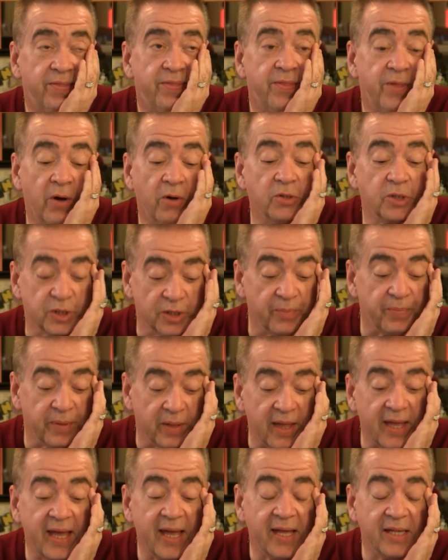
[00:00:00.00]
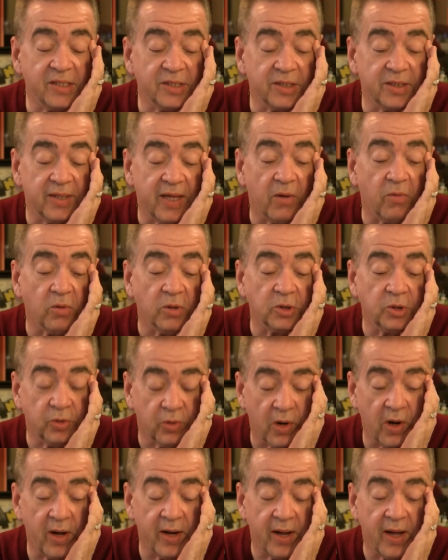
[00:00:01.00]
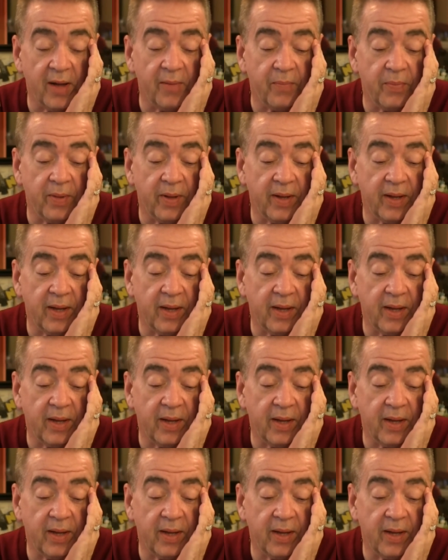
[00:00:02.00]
Those are the plans that were drawn up